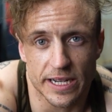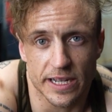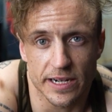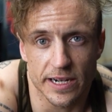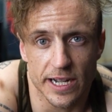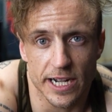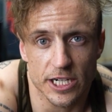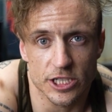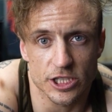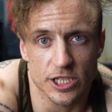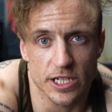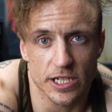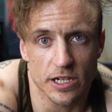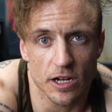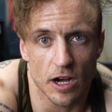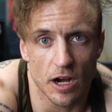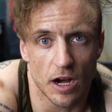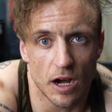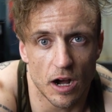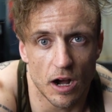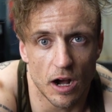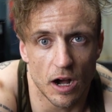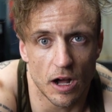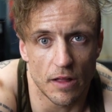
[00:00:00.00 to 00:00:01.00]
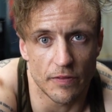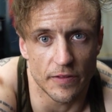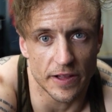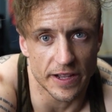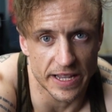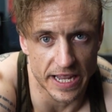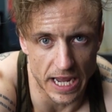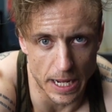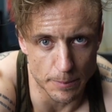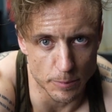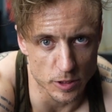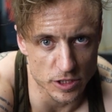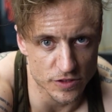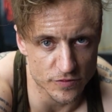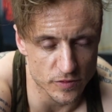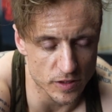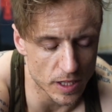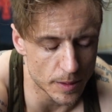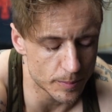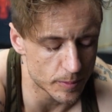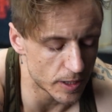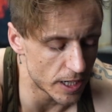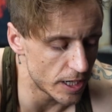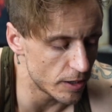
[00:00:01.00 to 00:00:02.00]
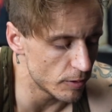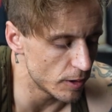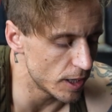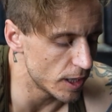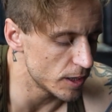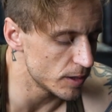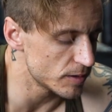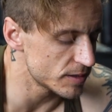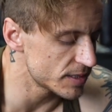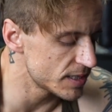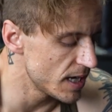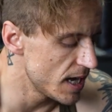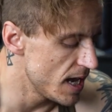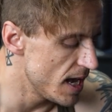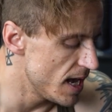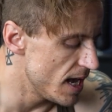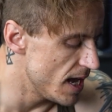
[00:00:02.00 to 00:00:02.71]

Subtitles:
connection on the cables for upright rows.